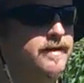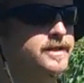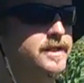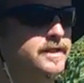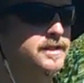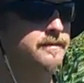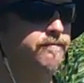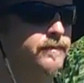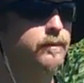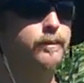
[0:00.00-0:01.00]
and veggies,
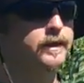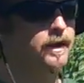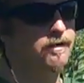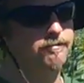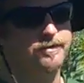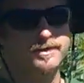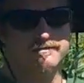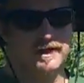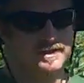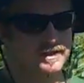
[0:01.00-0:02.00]
and we love fruits
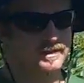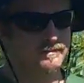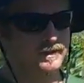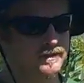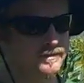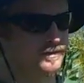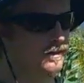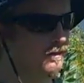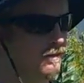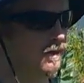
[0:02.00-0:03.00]
and veggies. I mean, those
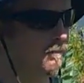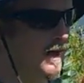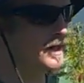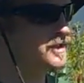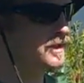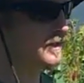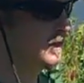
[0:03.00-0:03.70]
are a passion,